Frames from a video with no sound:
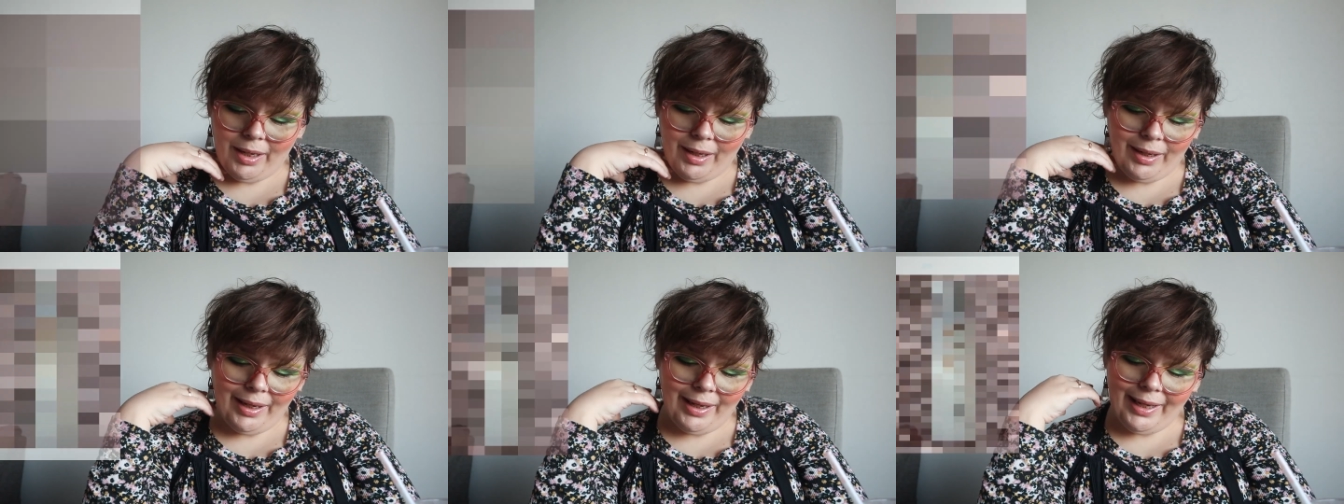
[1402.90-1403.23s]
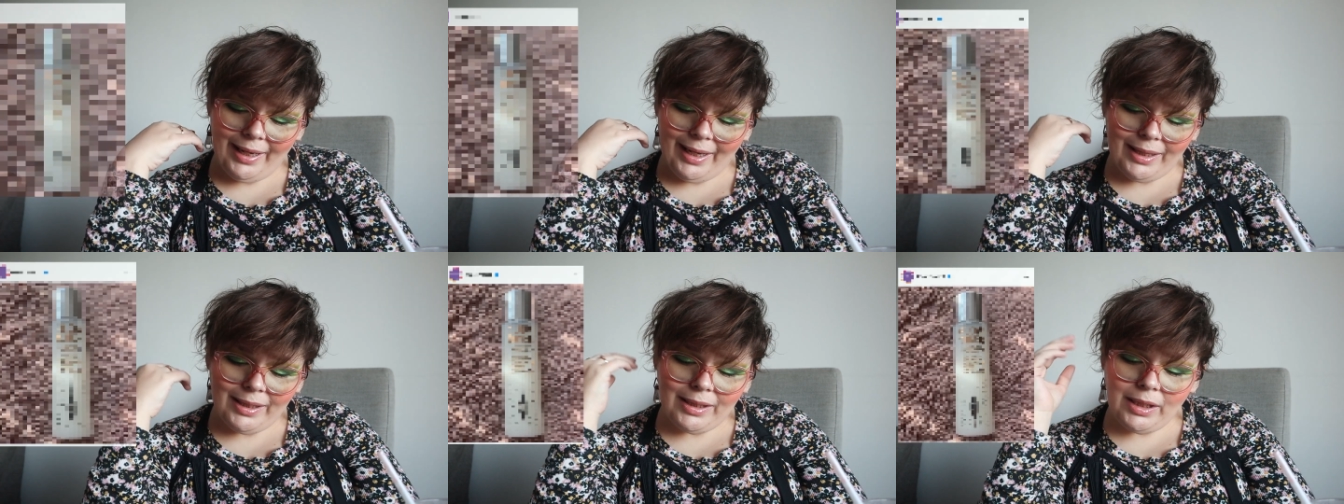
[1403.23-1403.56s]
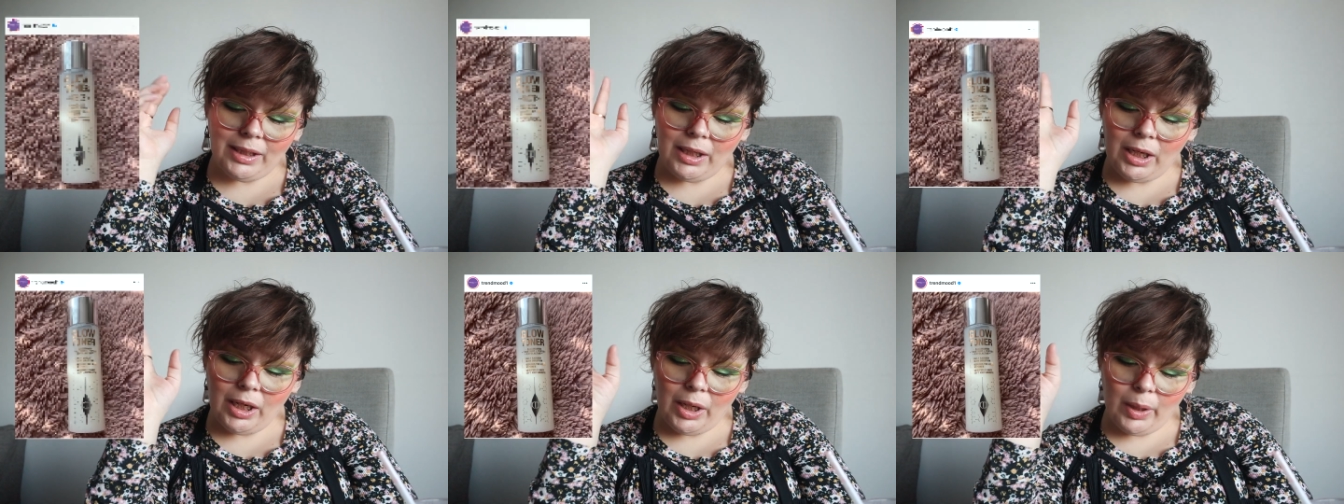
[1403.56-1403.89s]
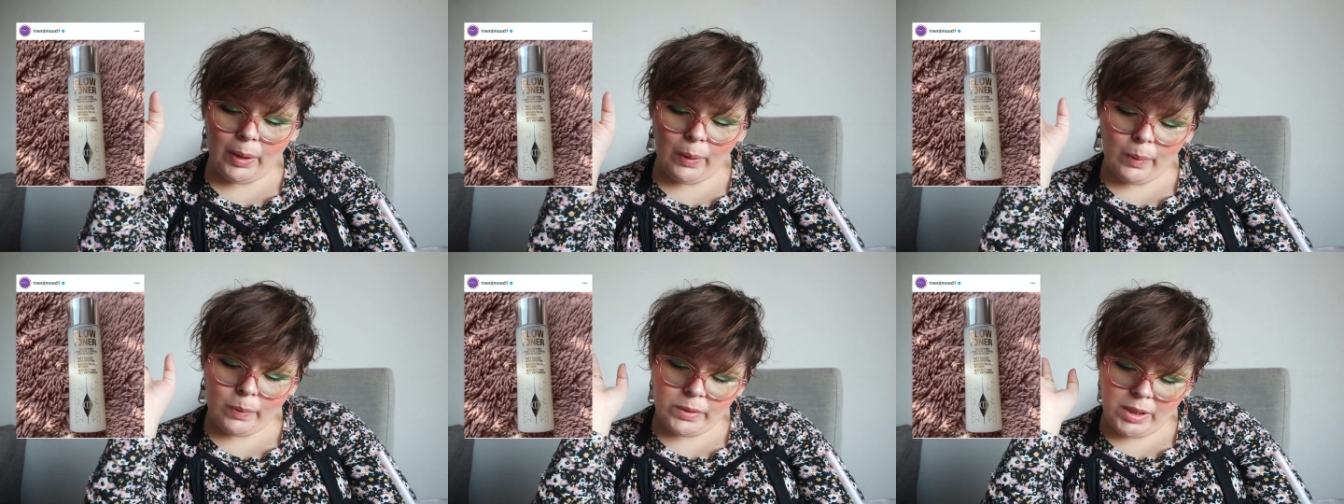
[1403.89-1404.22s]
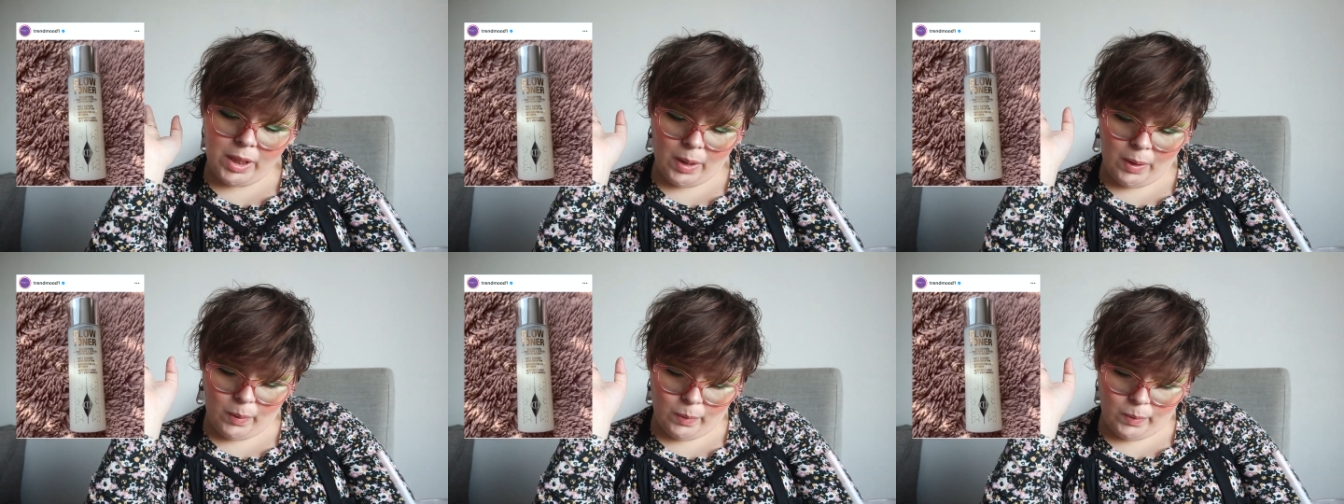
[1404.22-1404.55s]
A glow
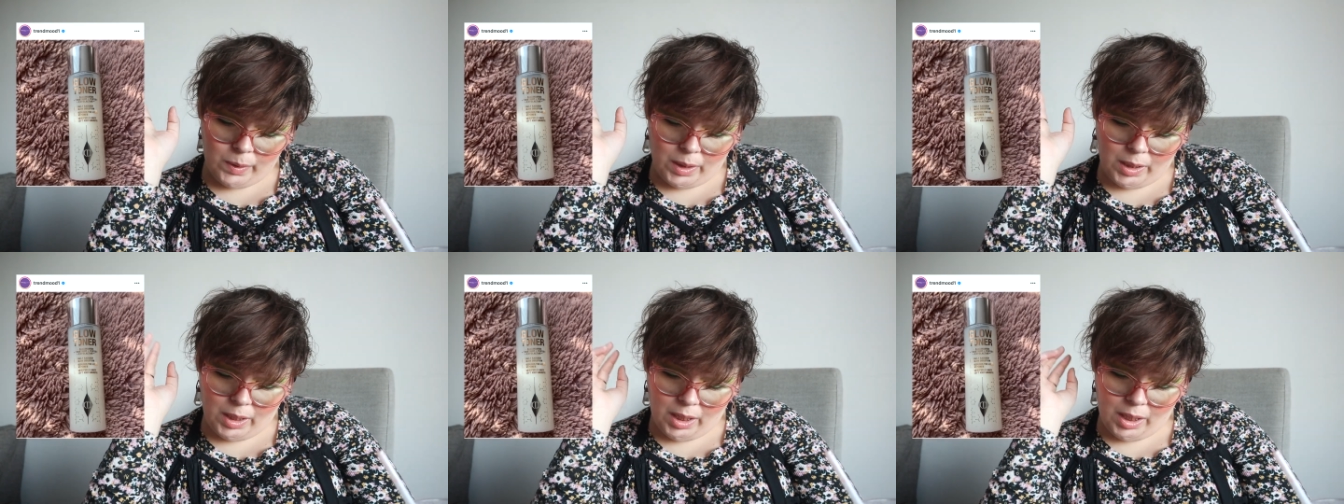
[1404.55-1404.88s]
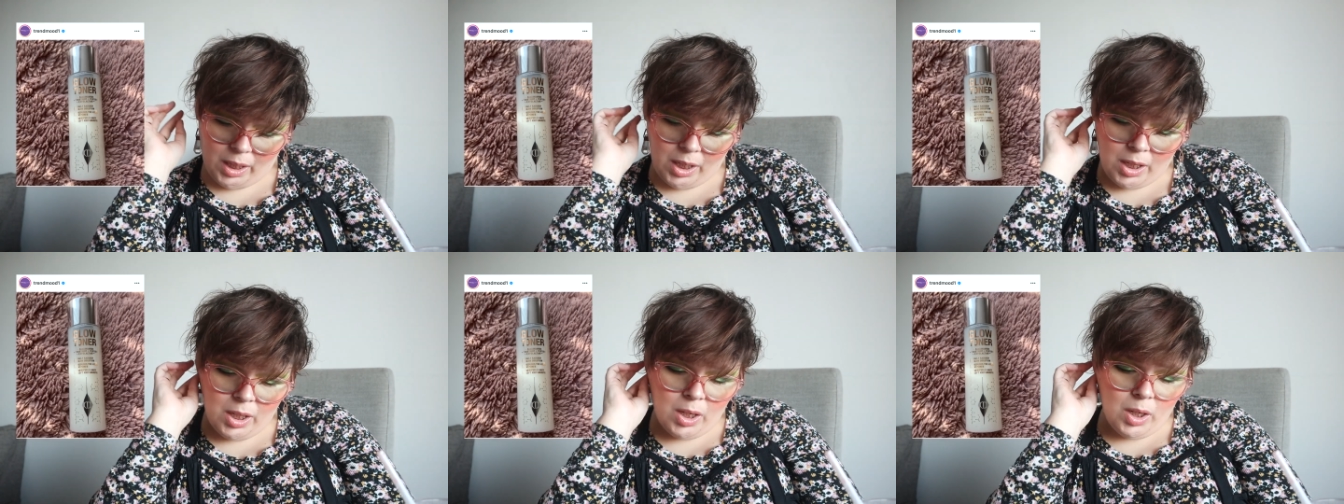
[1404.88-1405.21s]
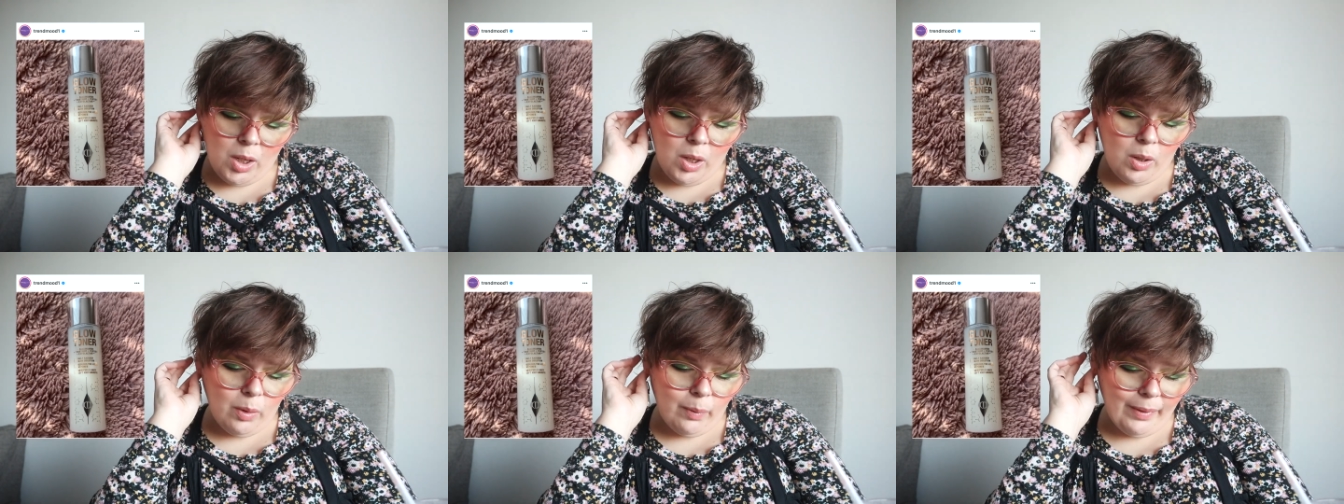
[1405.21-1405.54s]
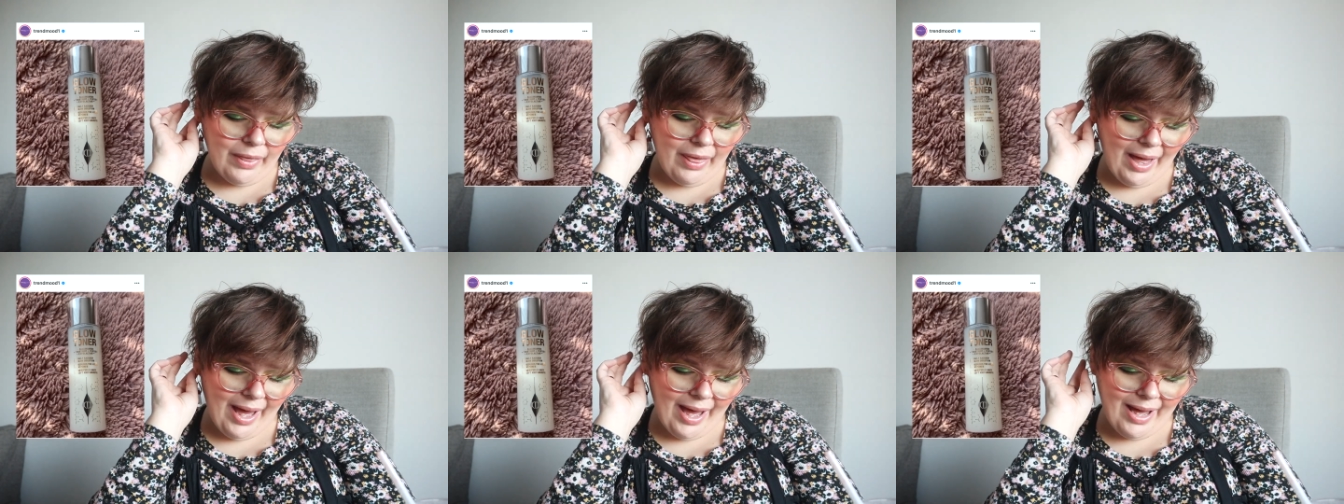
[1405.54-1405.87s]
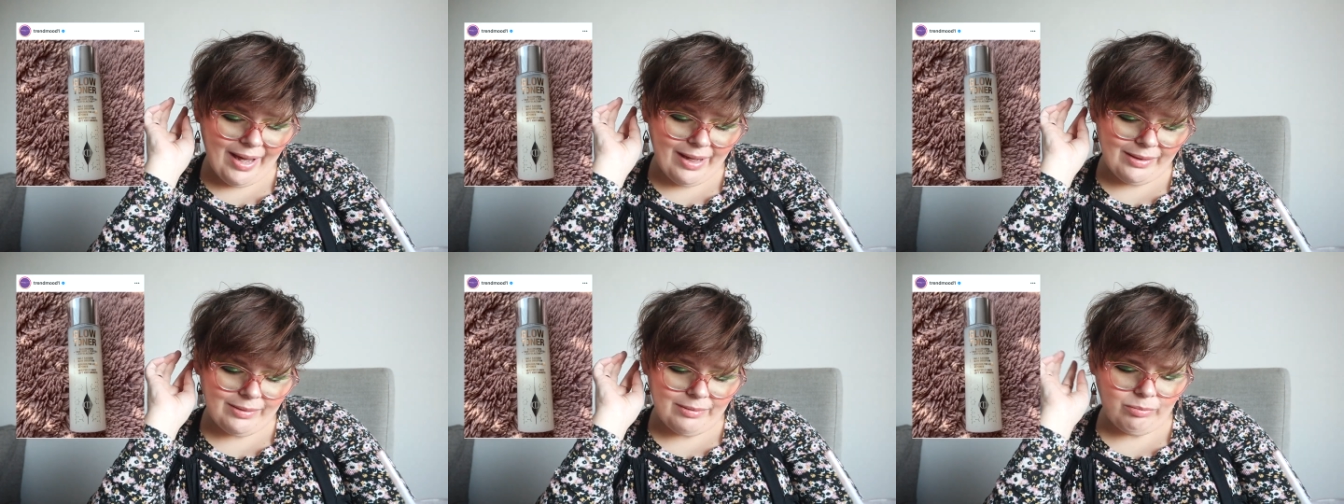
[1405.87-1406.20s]
toner with ha
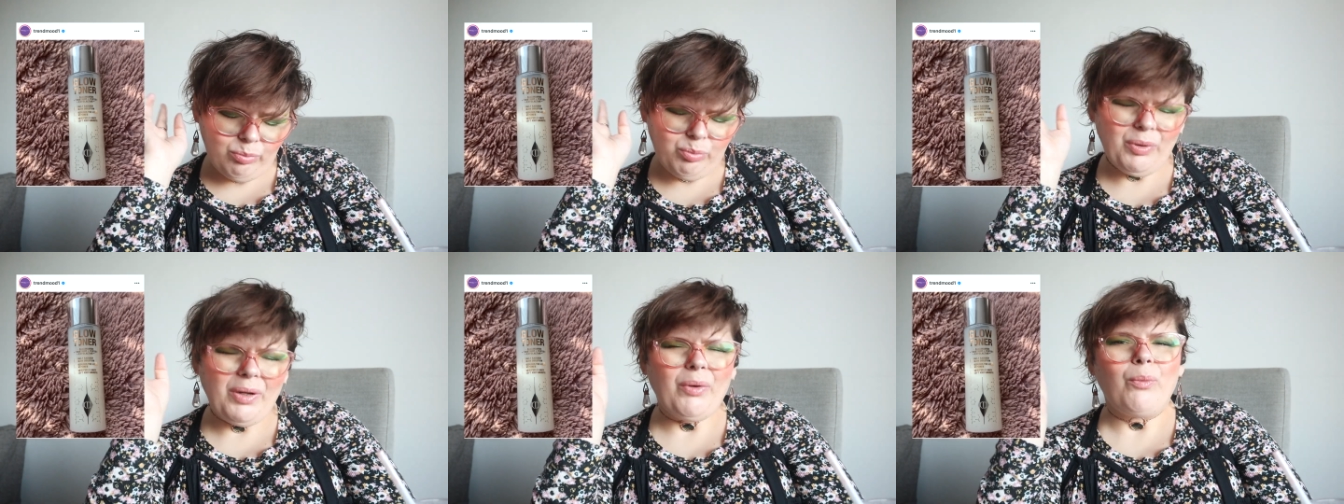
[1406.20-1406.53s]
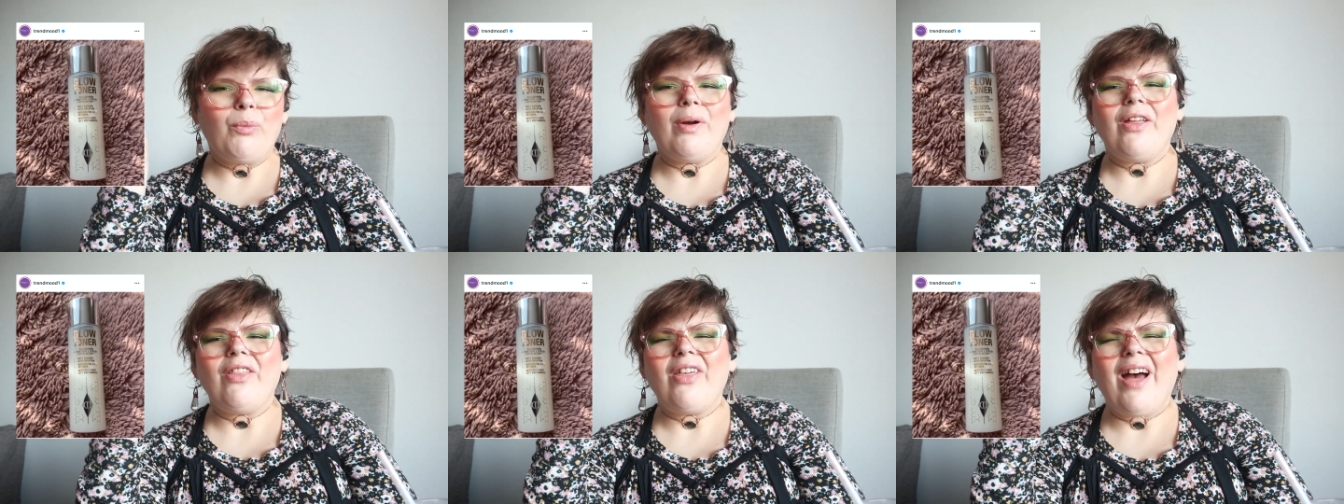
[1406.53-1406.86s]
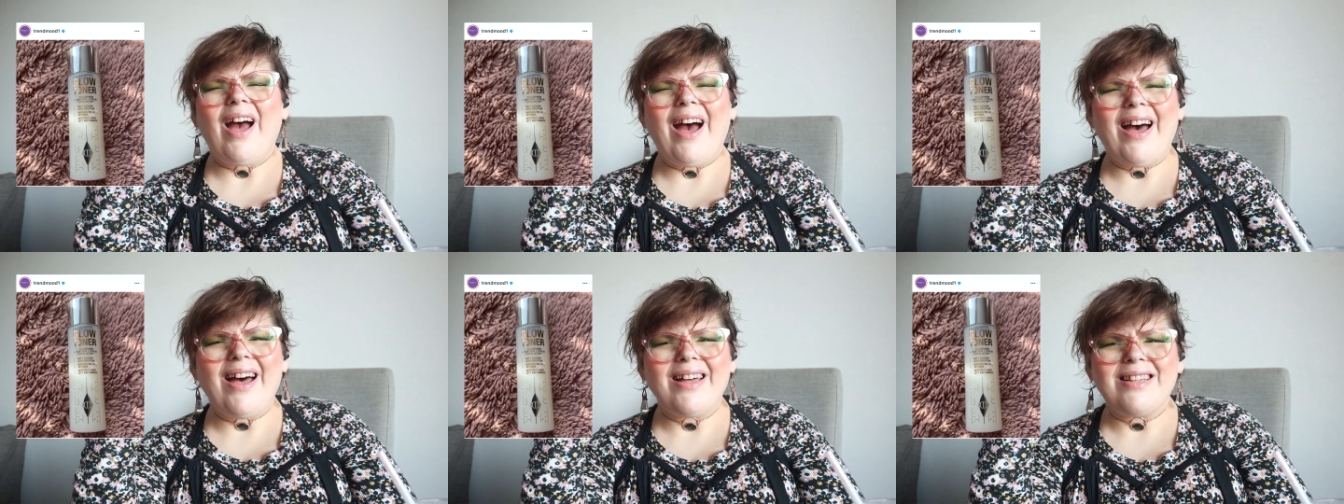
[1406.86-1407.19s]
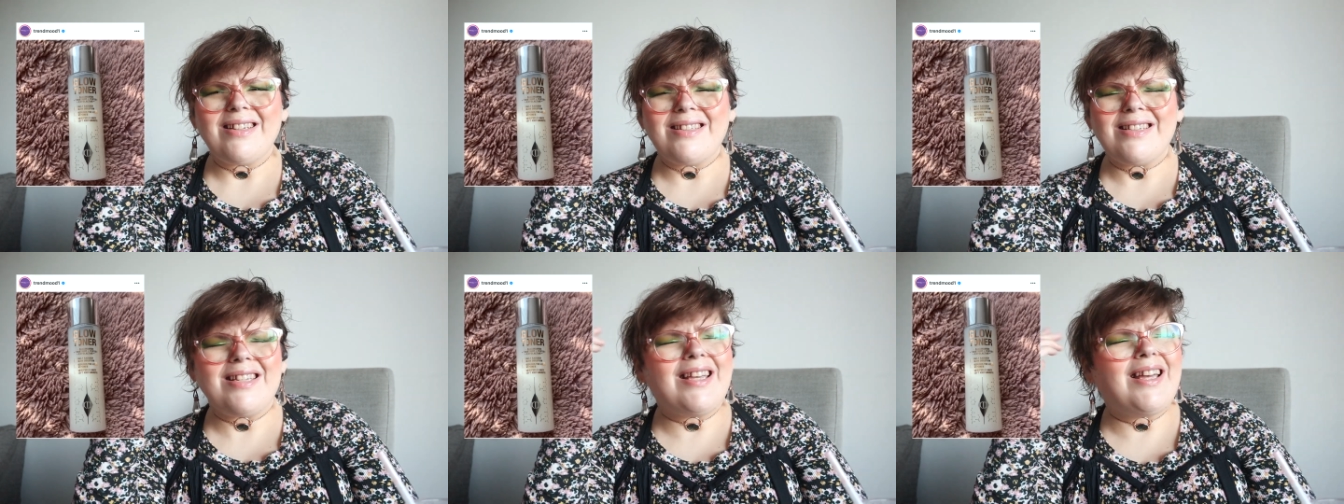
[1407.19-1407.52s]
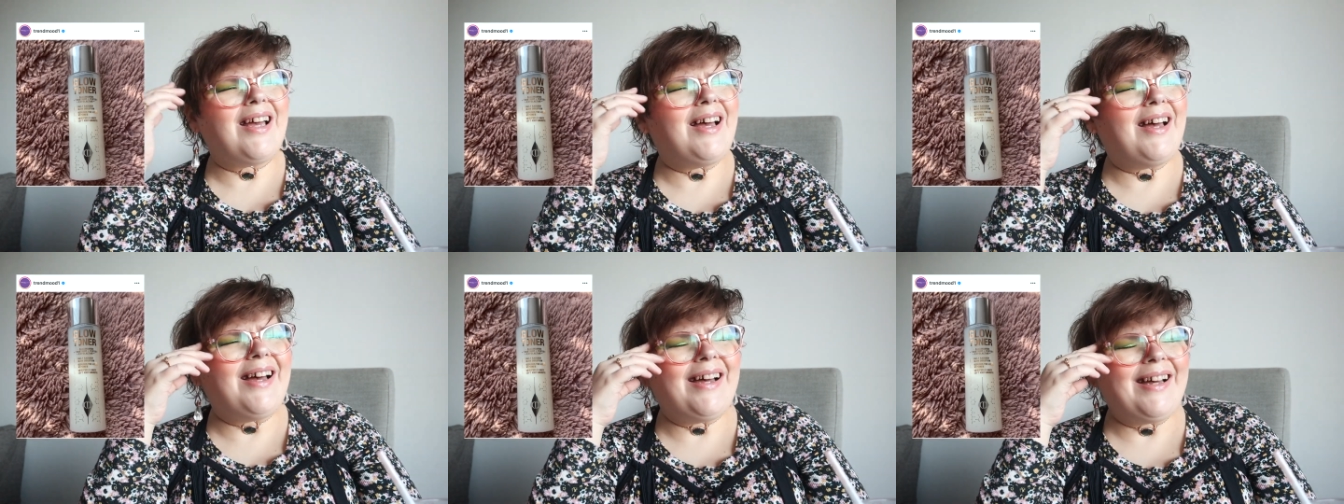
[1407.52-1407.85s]
with, with has